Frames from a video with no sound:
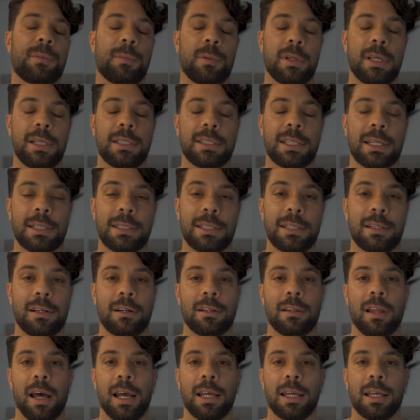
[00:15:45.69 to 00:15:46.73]
please
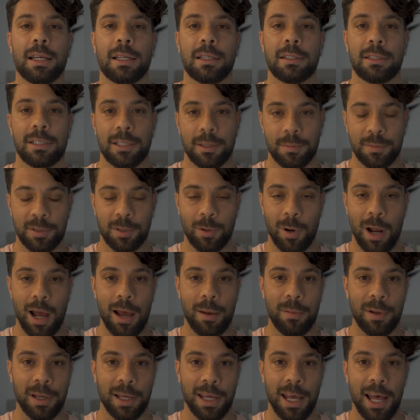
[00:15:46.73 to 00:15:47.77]
consider liking and
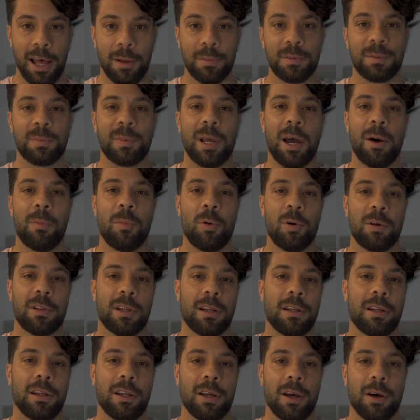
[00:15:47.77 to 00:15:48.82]
subscribing. It helps me out more
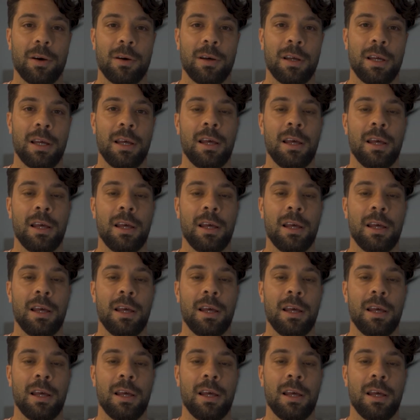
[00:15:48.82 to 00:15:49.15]
than you know.